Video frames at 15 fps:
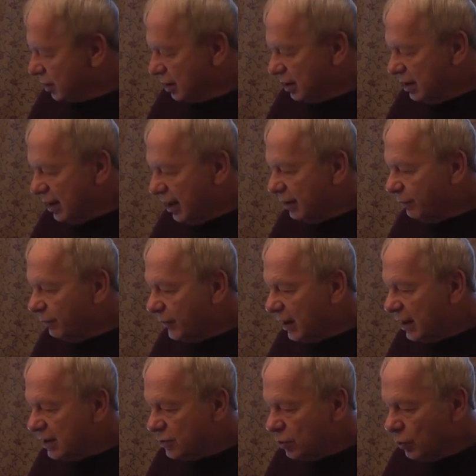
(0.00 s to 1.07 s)
Yeah,
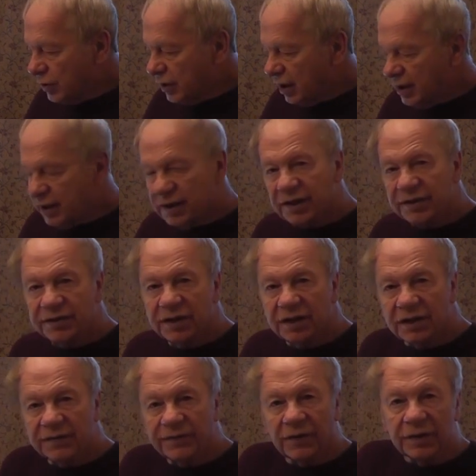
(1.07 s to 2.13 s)
it's all done and dusted
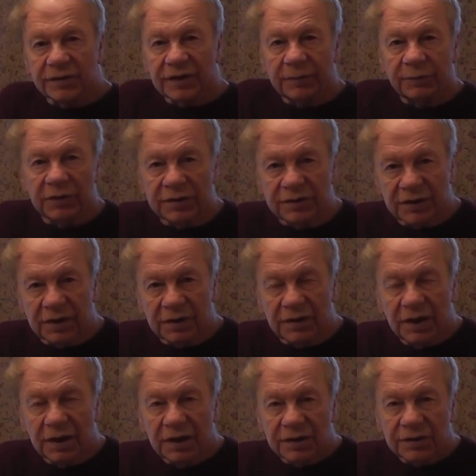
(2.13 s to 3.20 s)
as far as I'm concerned.
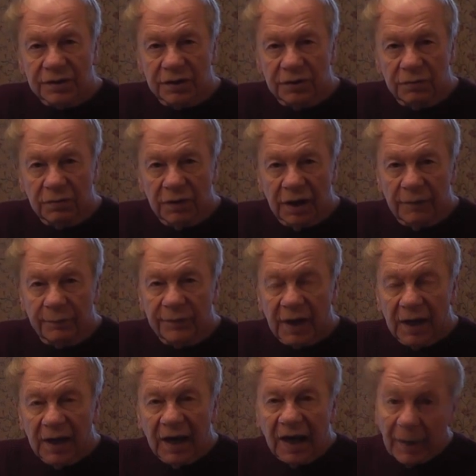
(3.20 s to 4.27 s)
So
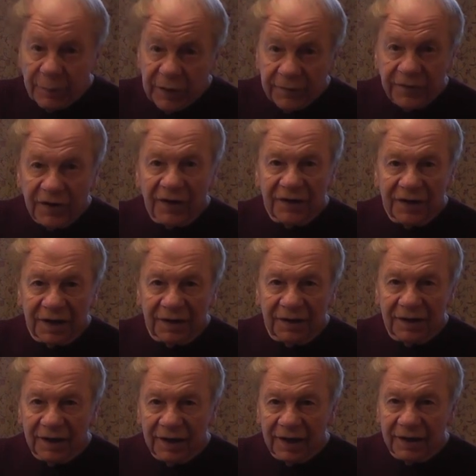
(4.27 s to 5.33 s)
happy flying,
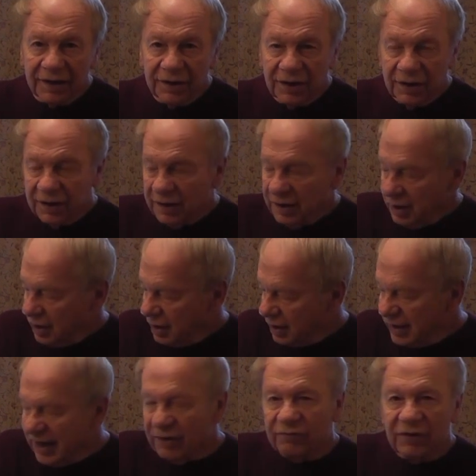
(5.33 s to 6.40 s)
and
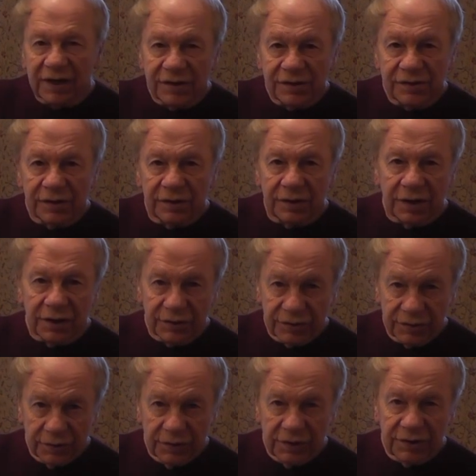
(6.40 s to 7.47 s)
get registered as
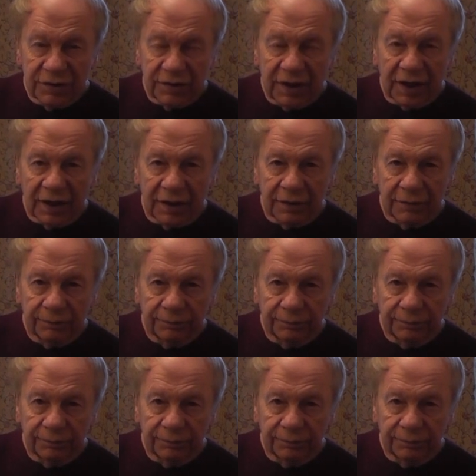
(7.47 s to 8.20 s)
soon as you can.